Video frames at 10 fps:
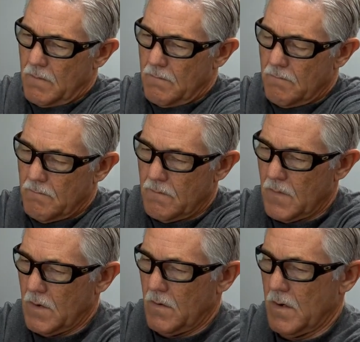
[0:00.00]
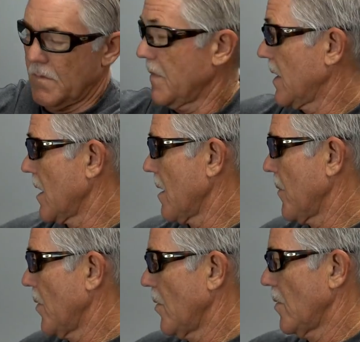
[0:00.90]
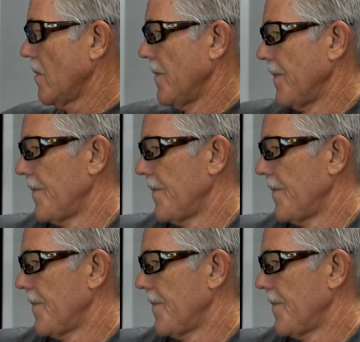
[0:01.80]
right, make that pull.